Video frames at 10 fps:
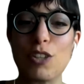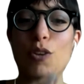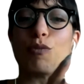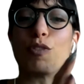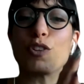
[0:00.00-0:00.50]

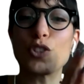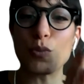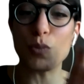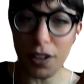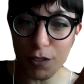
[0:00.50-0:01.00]

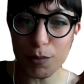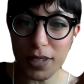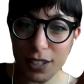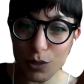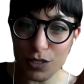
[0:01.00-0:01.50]
version 1 of
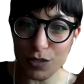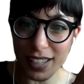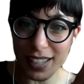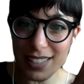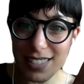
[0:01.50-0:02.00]
medical
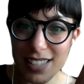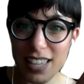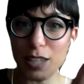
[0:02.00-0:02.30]
device